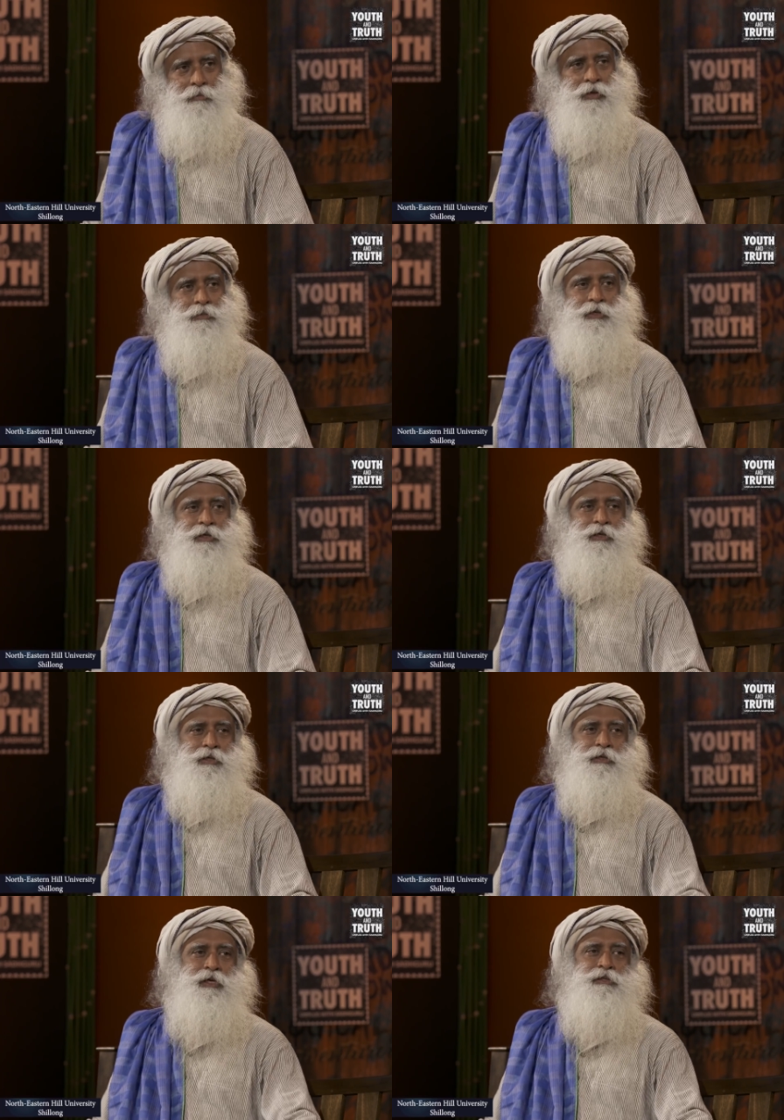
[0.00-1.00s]

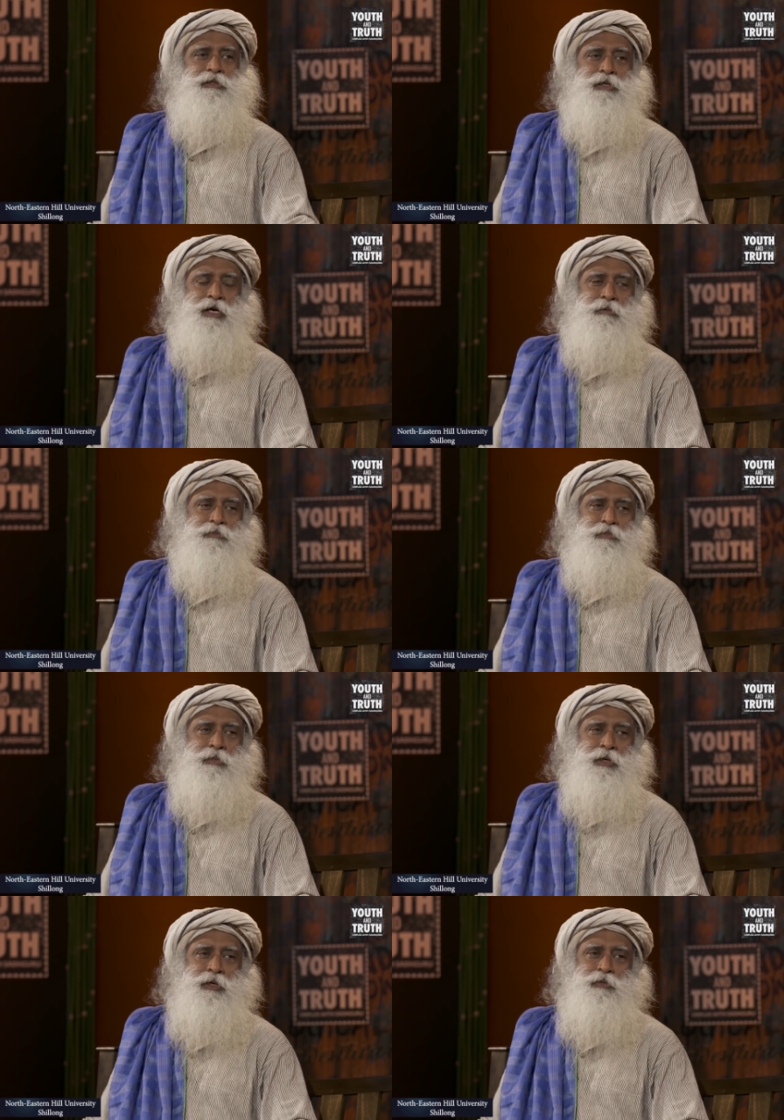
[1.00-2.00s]
Maybe it doesn't
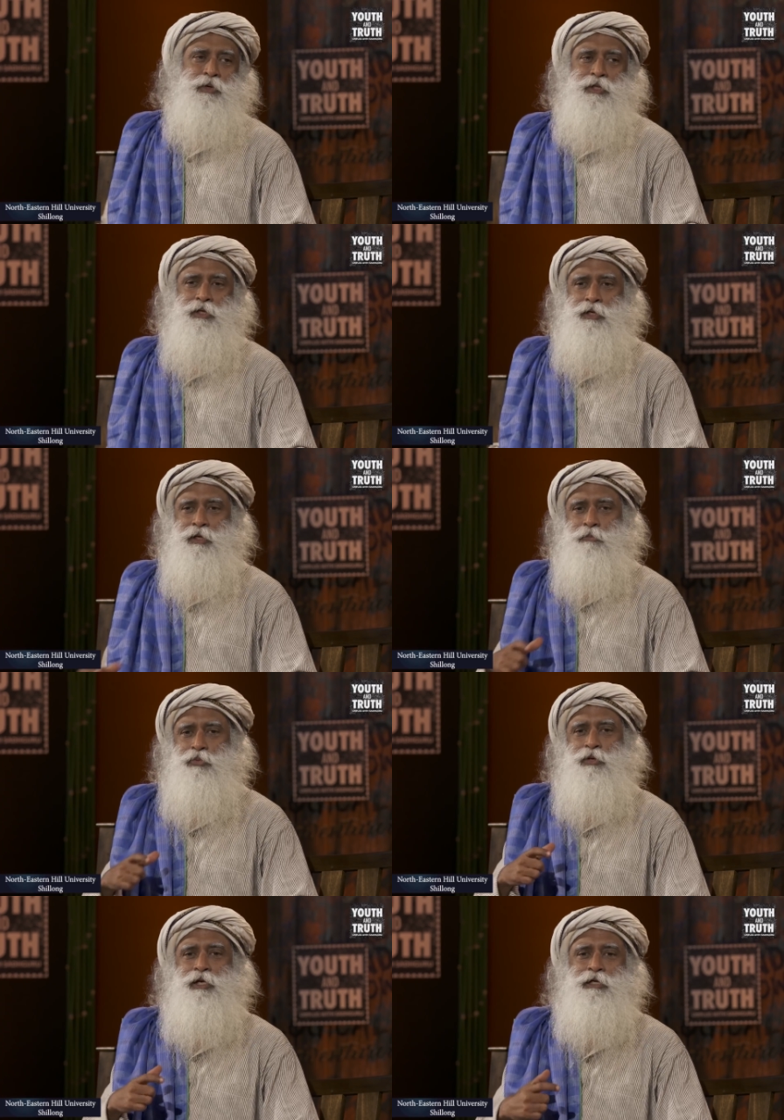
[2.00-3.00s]
come with a
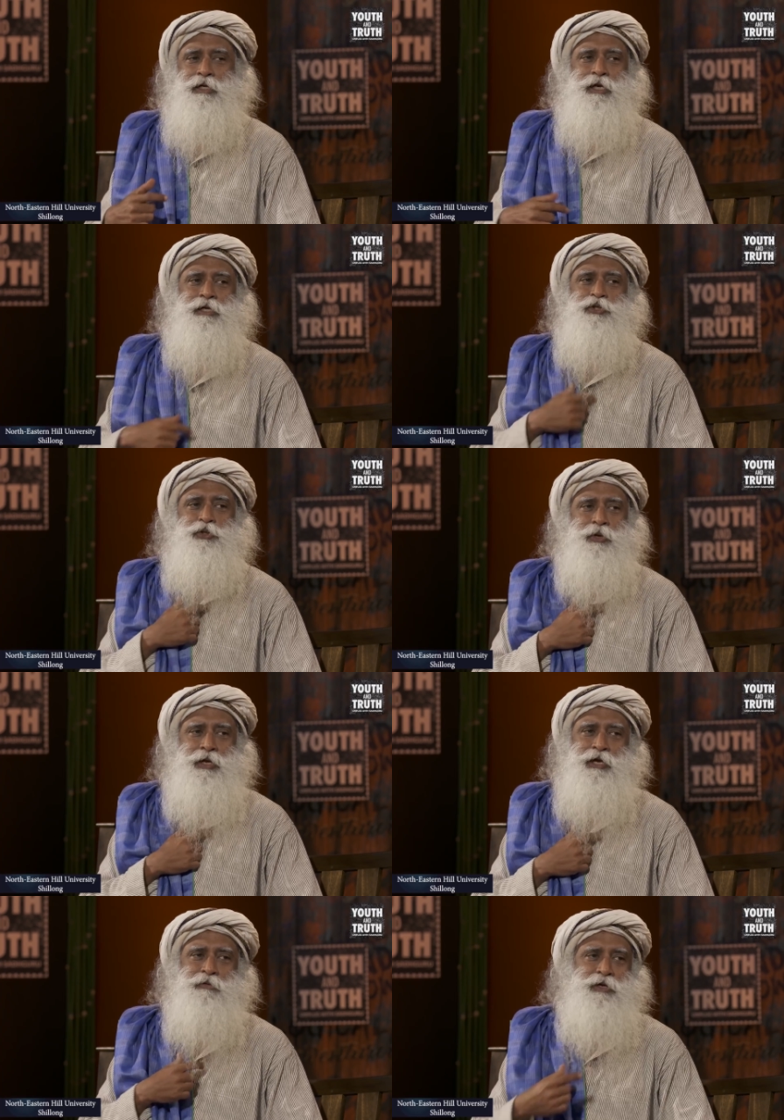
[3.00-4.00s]
booklet attached to your
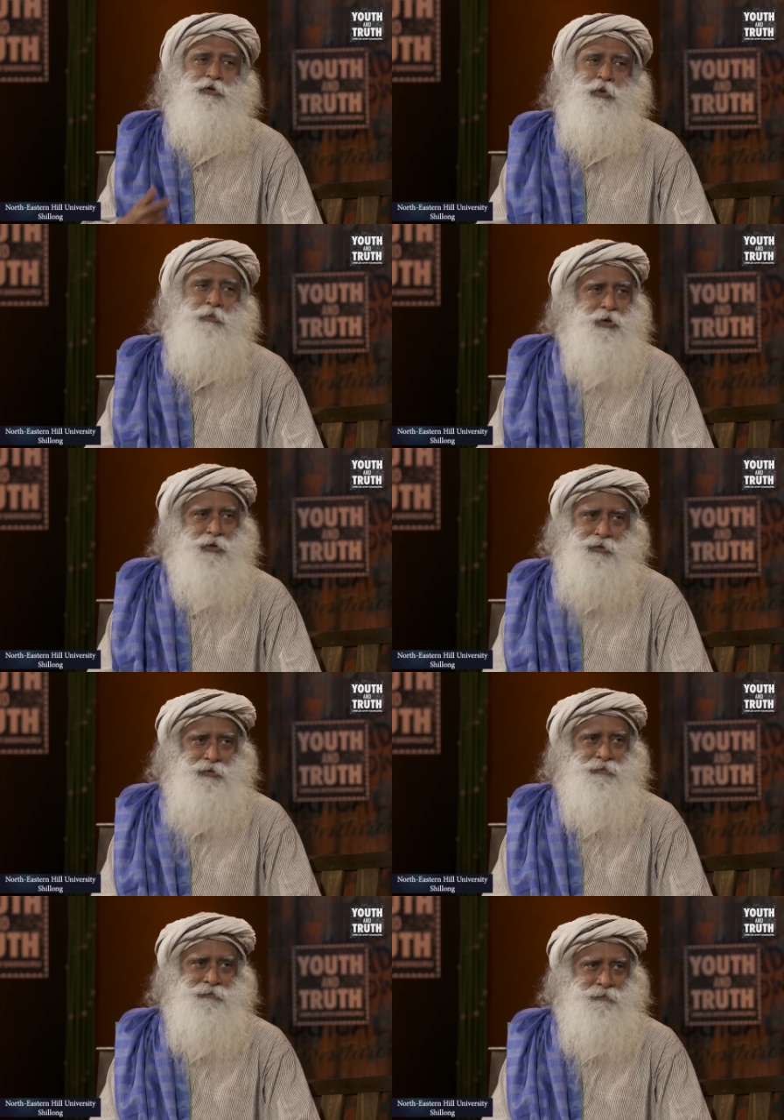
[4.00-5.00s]
neck when you were born.